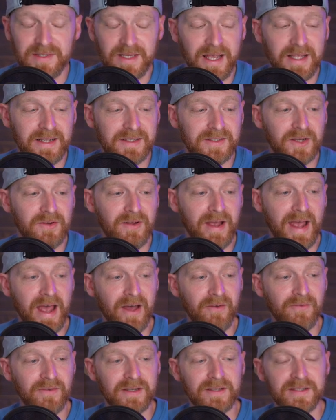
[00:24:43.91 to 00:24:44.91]
And so
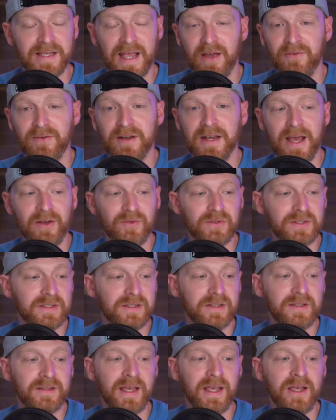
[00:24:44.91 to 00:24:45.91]
Avid have announced
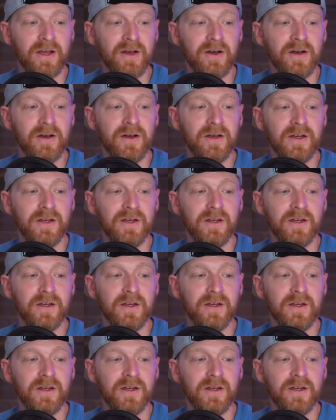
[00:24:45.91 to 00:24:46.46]
that they are